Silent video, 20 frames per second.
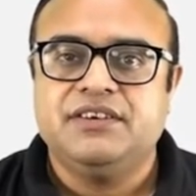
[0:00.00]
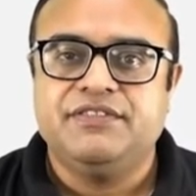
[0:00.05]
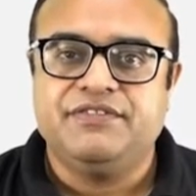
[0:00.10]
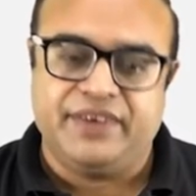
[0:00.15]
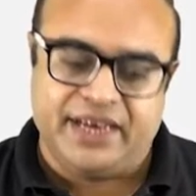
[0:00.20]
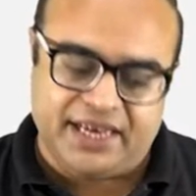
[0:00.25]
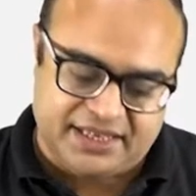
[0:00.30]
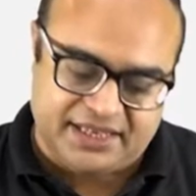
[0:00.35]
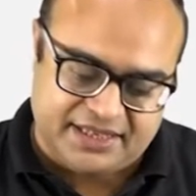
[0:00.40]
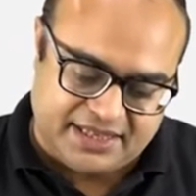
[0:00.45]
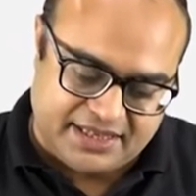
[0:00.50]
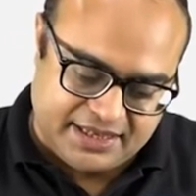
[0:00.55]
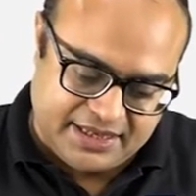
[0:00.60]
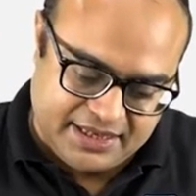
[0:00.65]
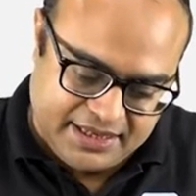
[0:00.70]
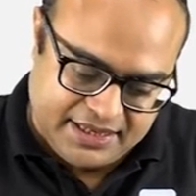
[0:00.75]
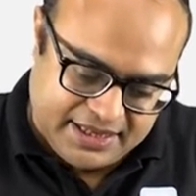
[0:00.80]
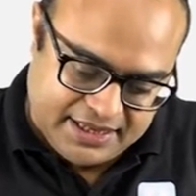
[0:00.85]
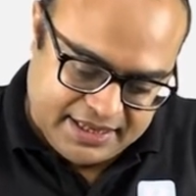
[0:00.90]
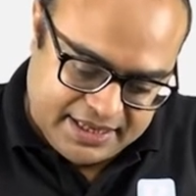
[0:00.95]
waste.
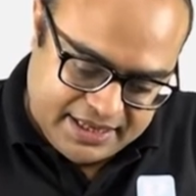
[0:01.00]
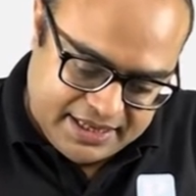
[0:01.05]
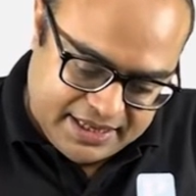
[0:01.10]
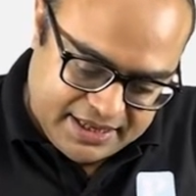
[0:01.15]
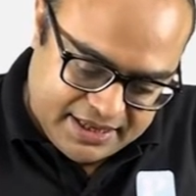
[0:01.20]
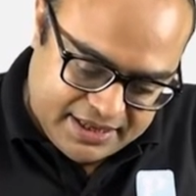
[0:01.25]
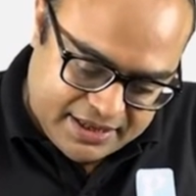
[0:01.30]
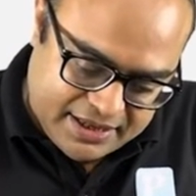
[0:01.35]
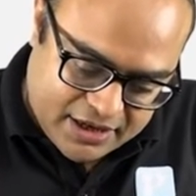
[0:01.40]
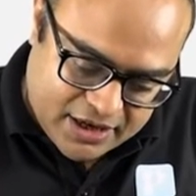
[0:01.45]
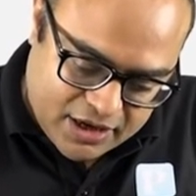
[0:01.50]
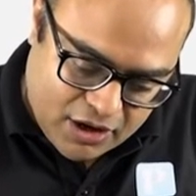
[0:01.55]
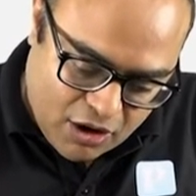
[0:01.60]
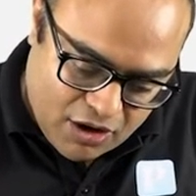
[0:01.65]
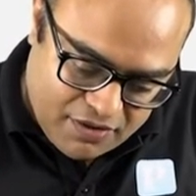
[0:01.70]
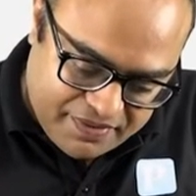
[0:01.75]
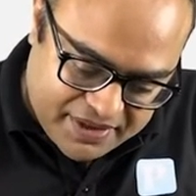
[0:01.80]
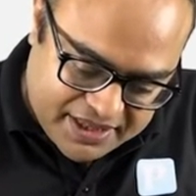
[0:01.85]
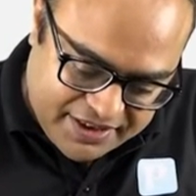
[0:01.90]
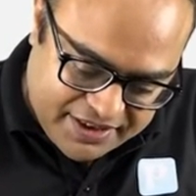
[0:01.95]

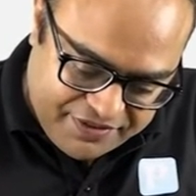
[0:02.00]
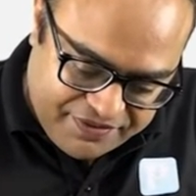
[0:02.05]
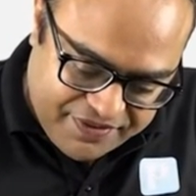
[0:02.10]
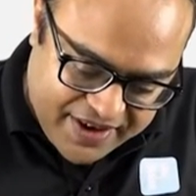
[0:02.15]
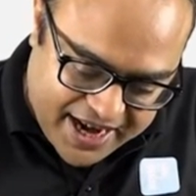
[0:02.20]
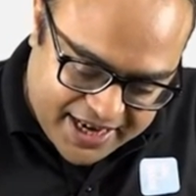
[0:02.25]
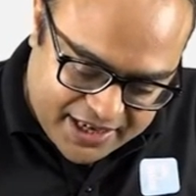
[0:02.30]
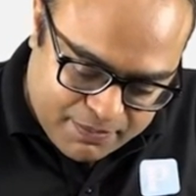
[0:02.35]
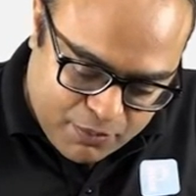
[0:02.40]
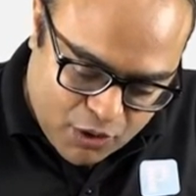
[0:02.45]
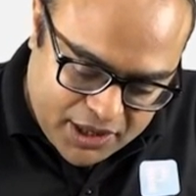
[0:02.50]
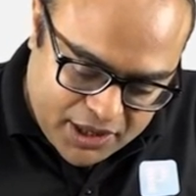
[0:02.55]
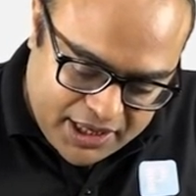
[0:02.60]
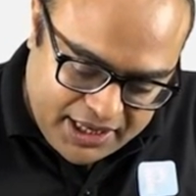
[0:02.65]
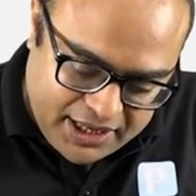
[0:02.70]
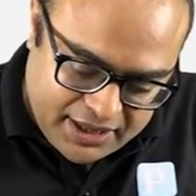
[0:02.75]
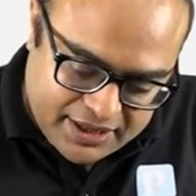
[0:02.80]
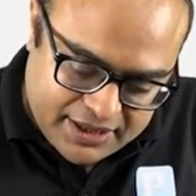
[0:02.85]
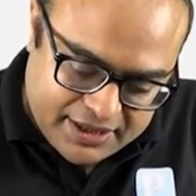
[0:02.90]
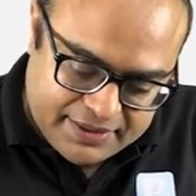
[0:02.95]
Along with the fat body,